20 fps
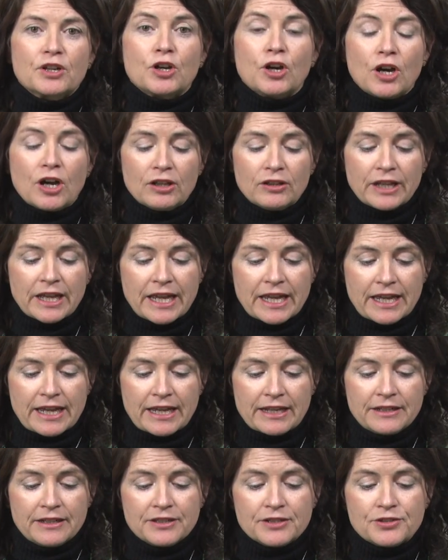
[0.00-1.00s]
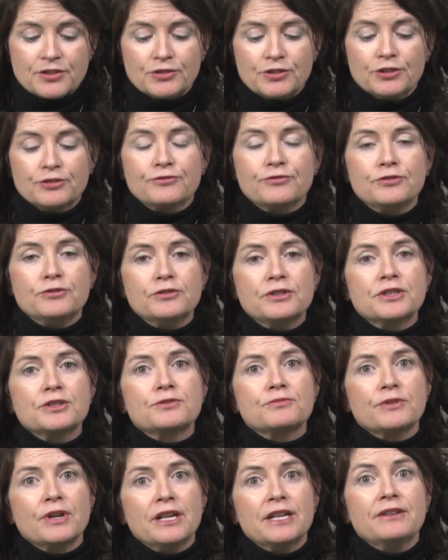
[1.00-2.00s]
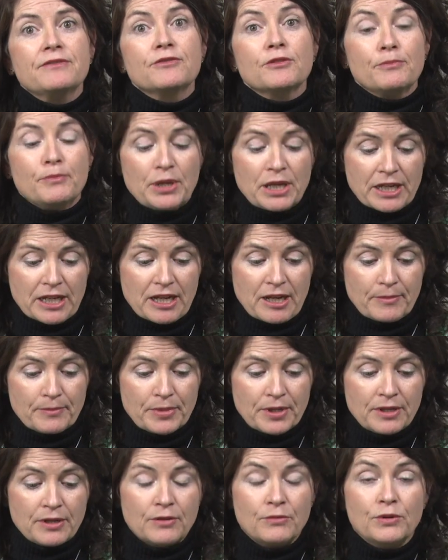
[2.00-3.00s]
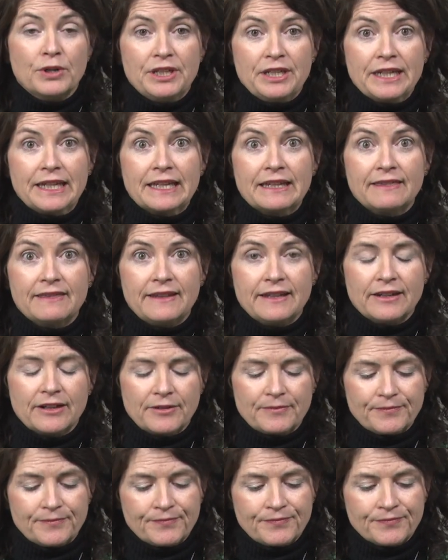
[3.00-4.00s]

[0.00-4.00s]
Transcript: Call ahead so your food is ready for pickup when you get there.